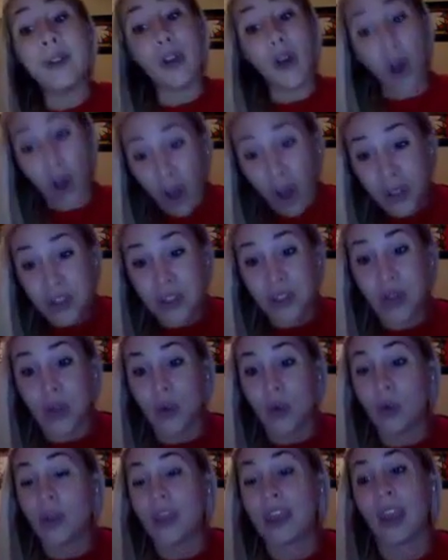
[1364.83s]
But
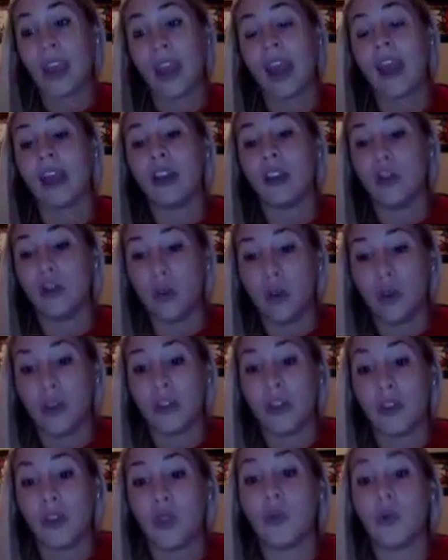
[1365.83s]
also, we can't ignore
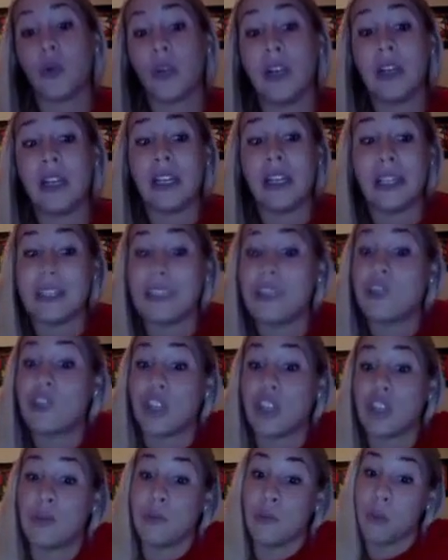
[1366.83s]
that there really is
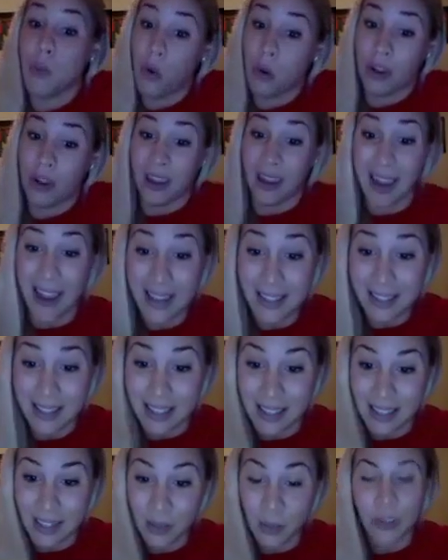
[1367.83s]
just more
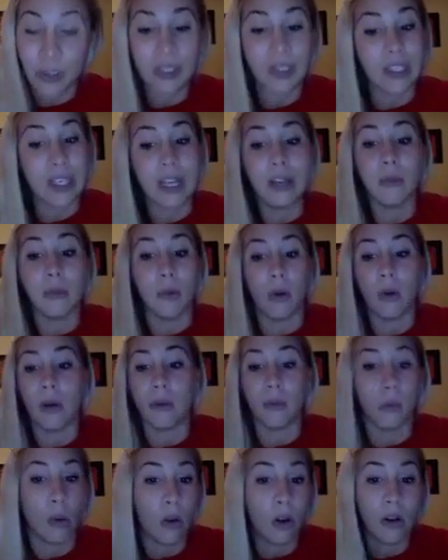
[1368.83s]
cases. We're seeing more
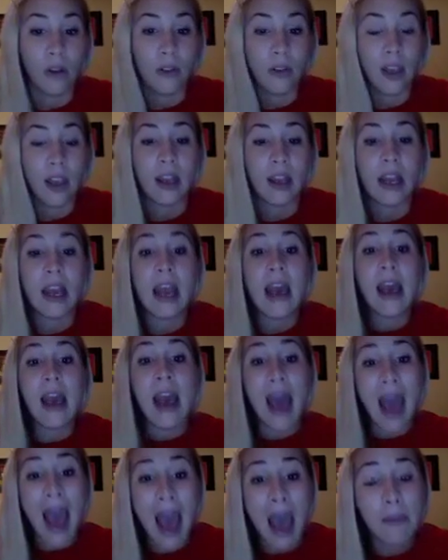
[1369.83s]
and more of it
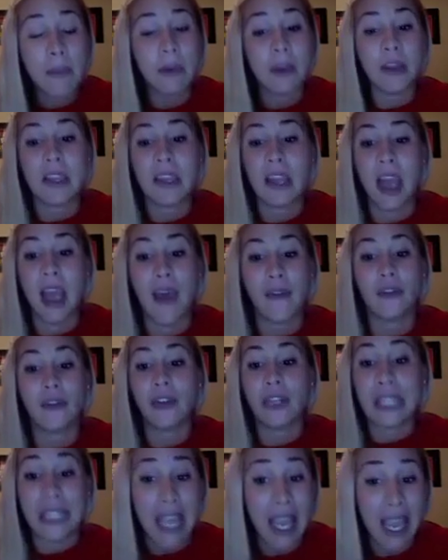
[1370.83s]
happening
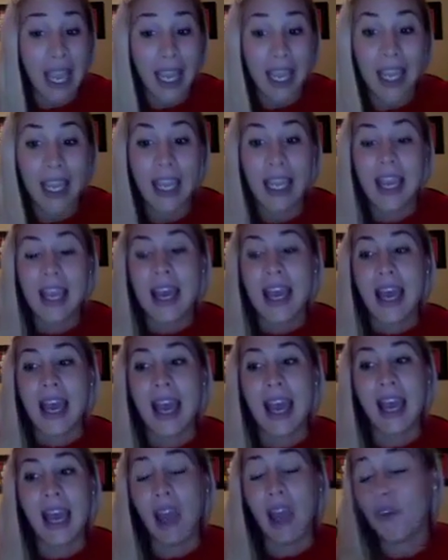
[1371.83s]
every day.
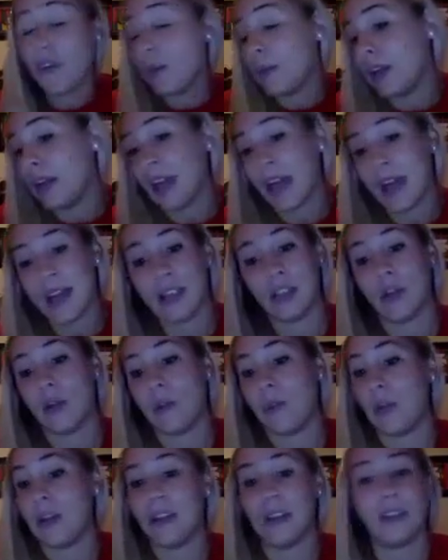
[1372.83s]
And everybody has their
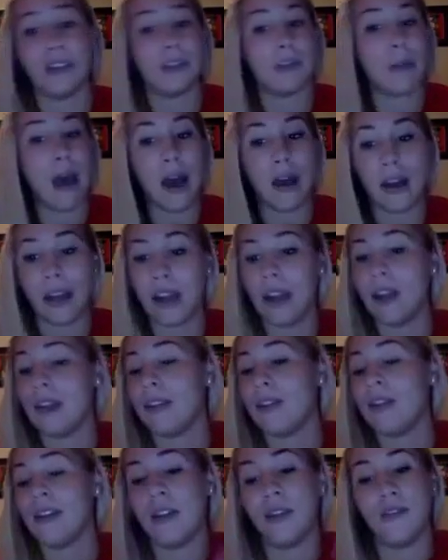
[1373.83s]
opinions about it,
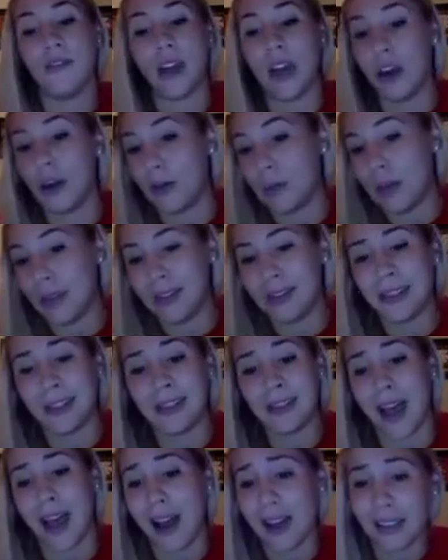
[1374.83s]
the environment, the
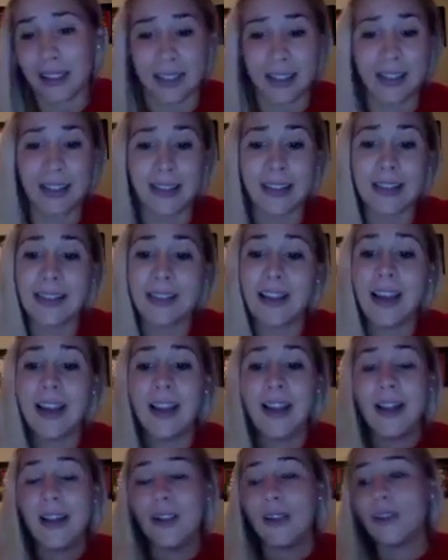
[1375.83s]
toxins,
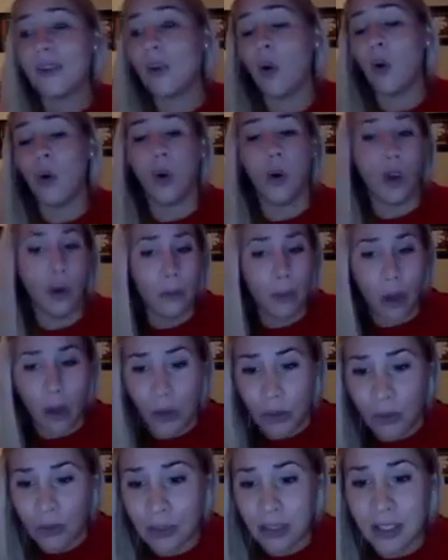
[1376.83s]
the
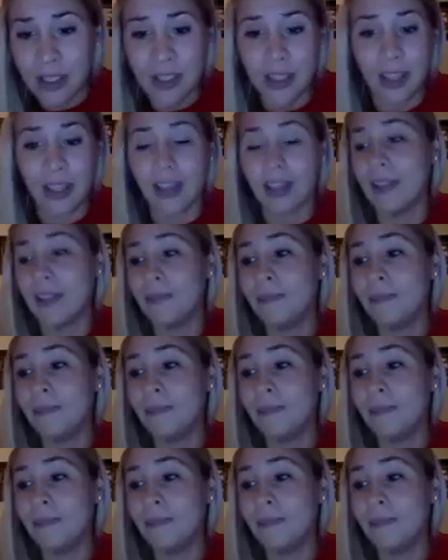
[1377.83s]
hormones,